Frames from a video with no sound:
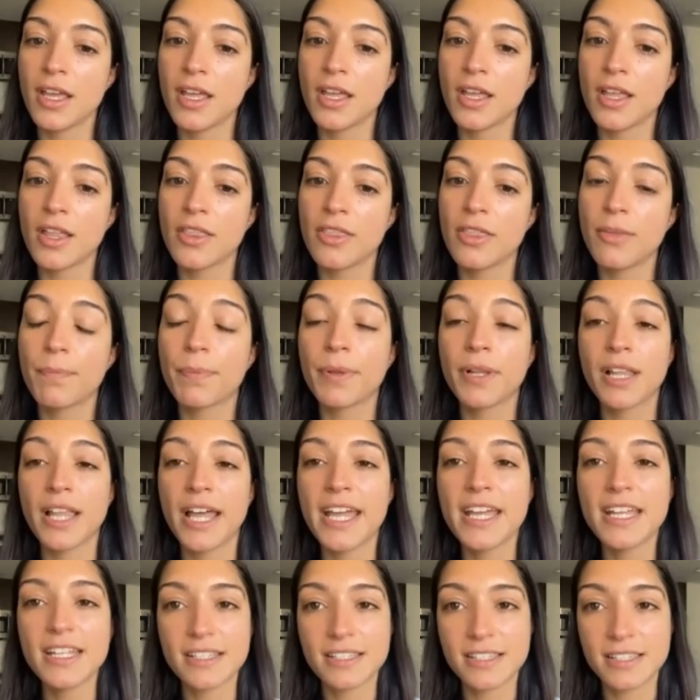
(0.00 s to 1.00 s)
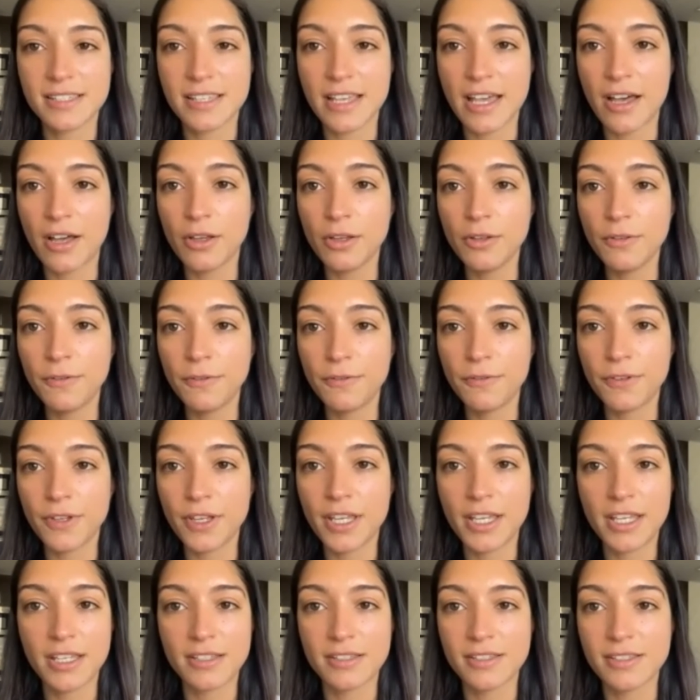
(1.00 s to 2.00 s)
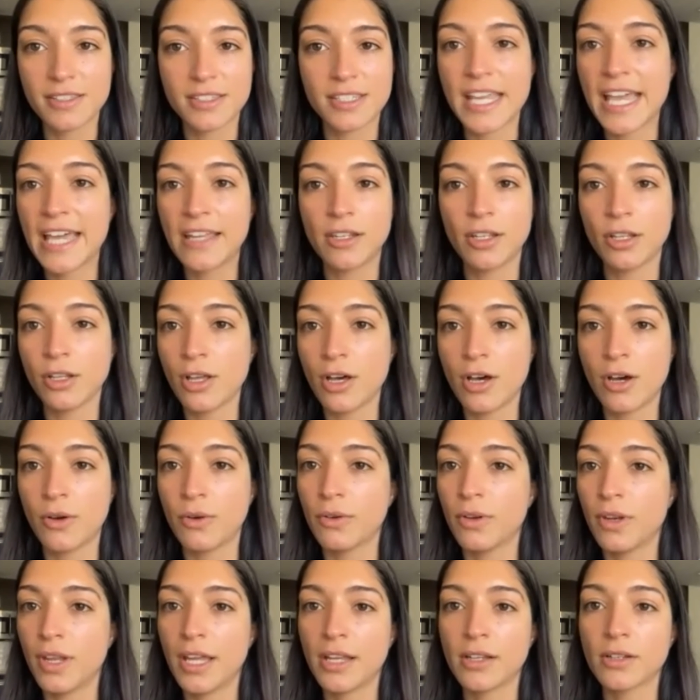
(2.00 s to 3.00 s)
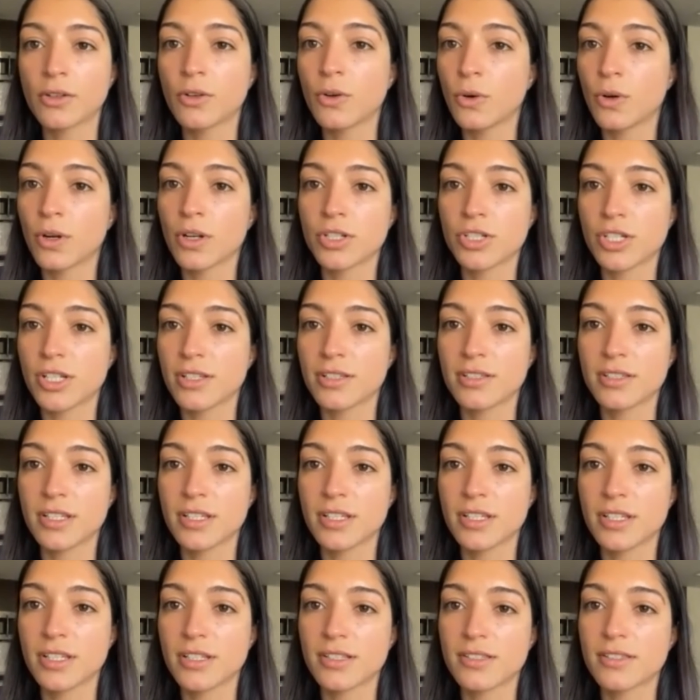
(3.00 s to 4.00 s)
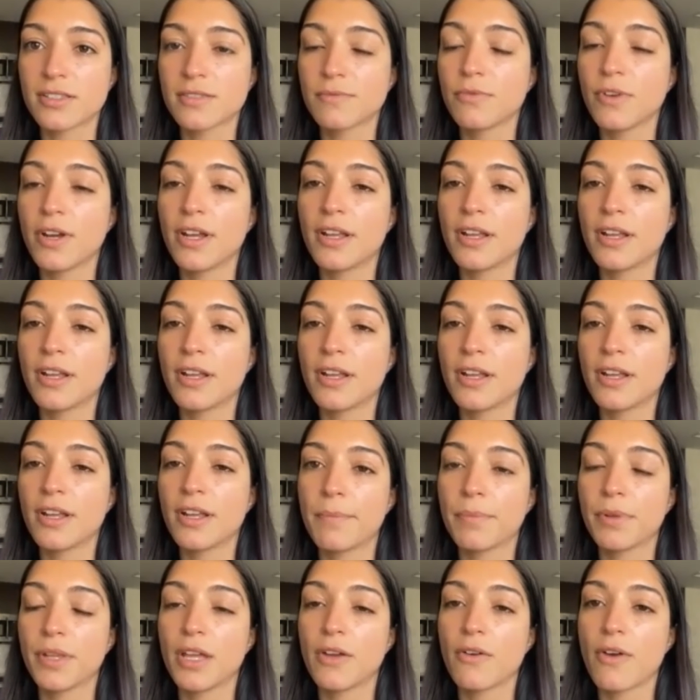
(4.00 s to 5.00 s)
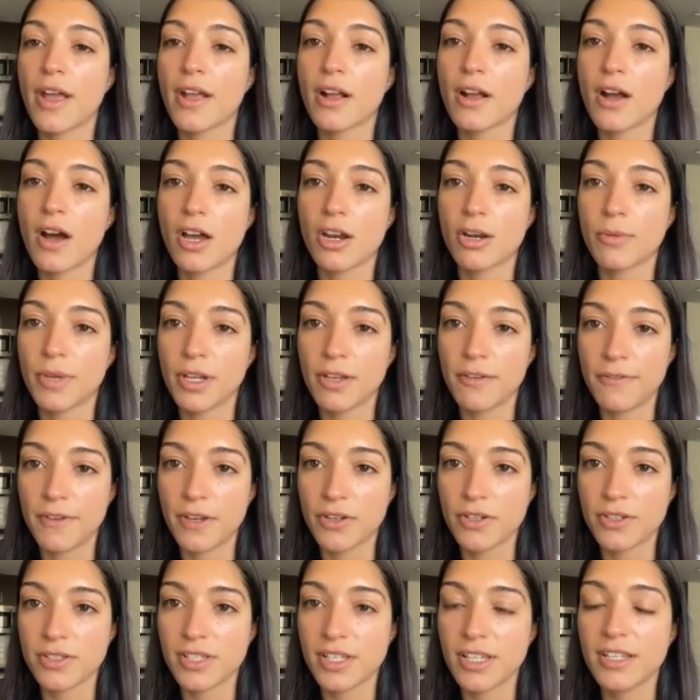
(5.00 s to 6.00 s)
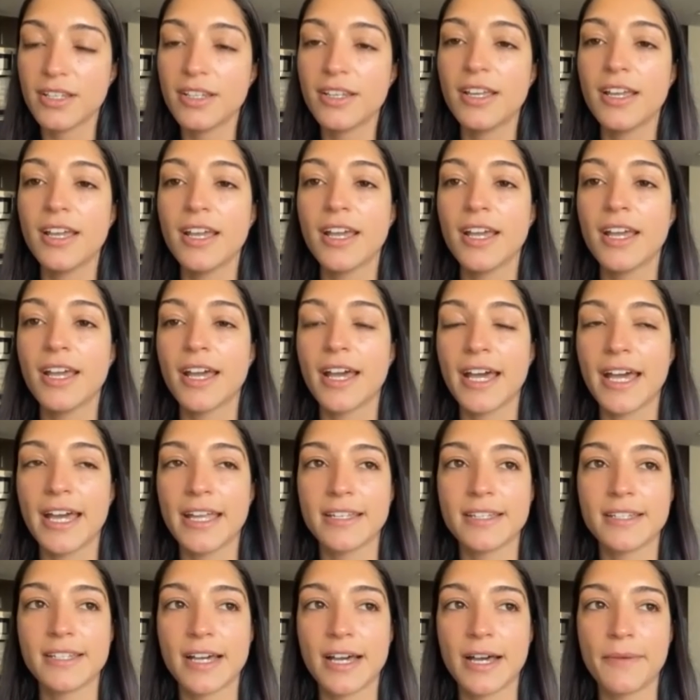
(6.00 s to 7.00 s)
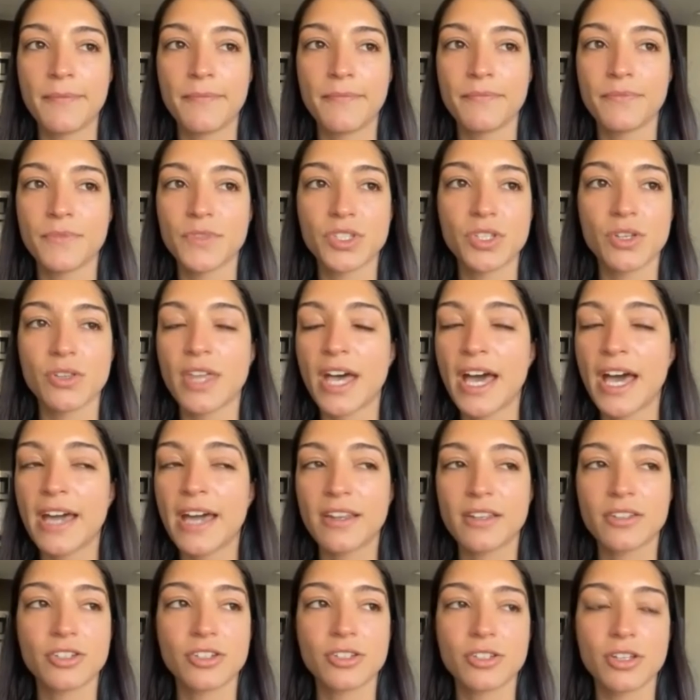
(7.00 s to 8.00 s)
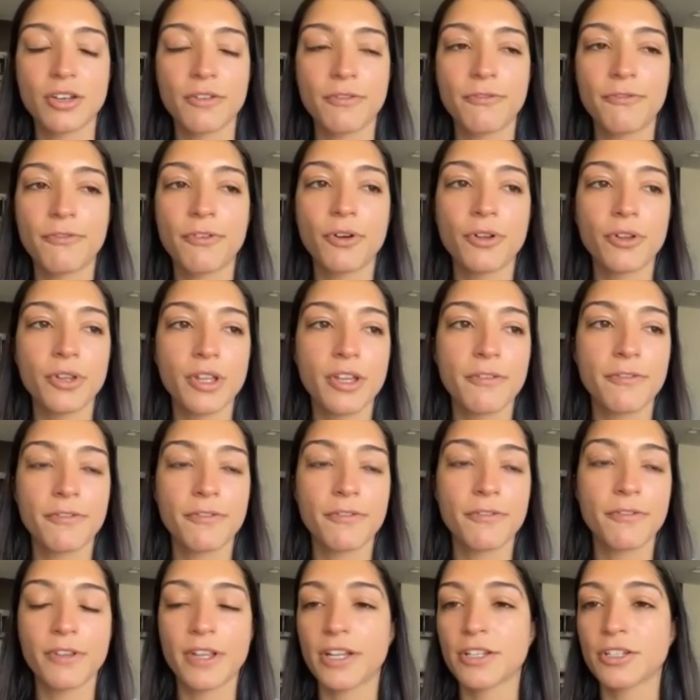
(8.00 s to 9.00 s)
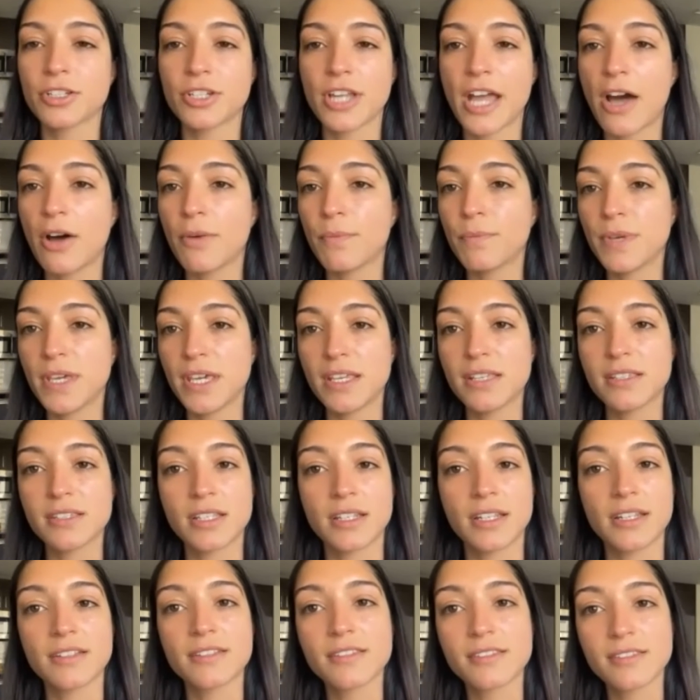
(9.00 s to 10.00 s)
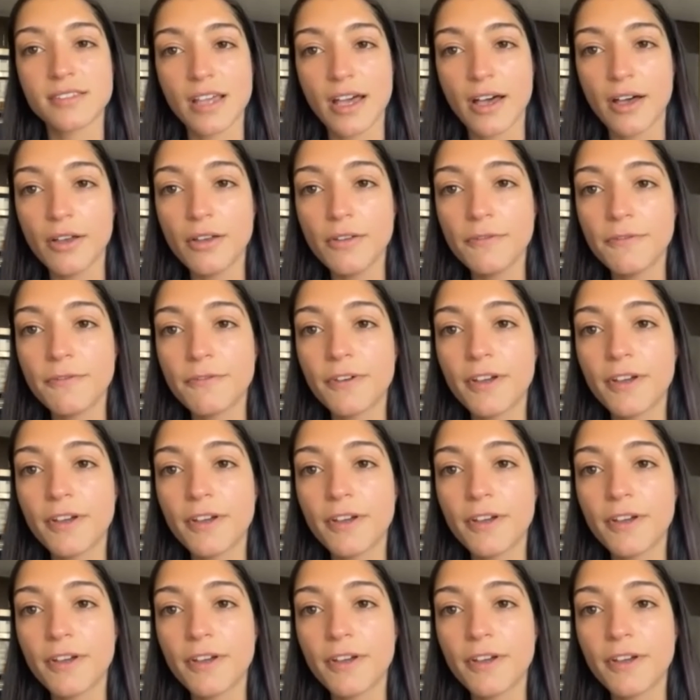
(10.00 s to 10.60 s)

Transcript: the play itself is standalone and gorgeous. It's written by playwright Connor McPherson. And so that is just a fully fleshed out piece in itself.